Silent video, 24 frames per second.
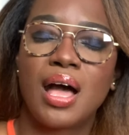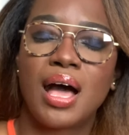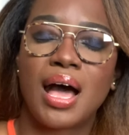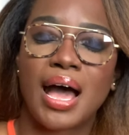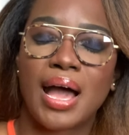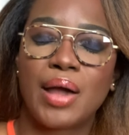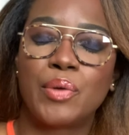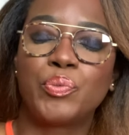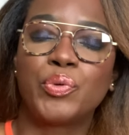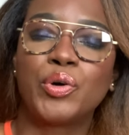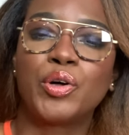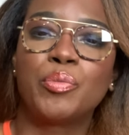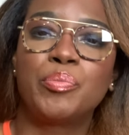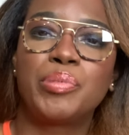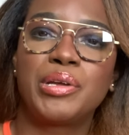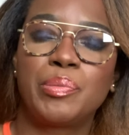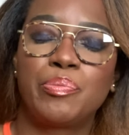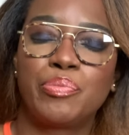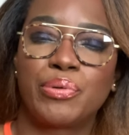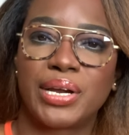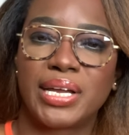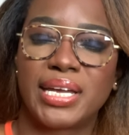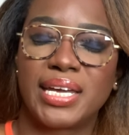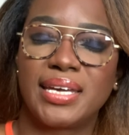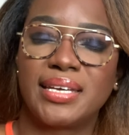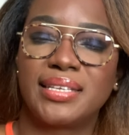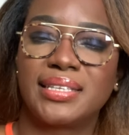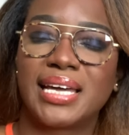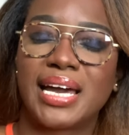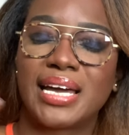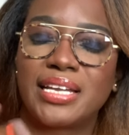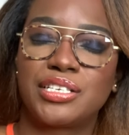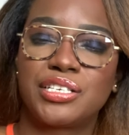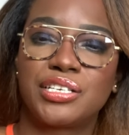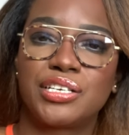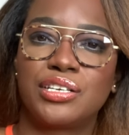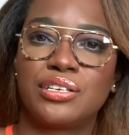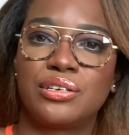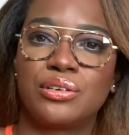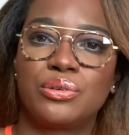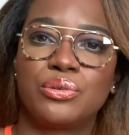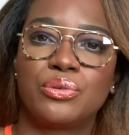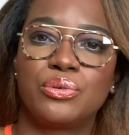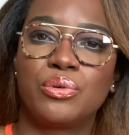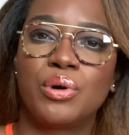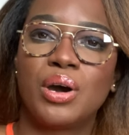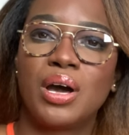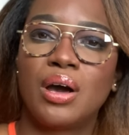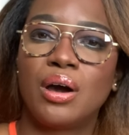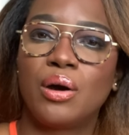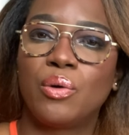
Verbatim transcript: I will be bringing that to you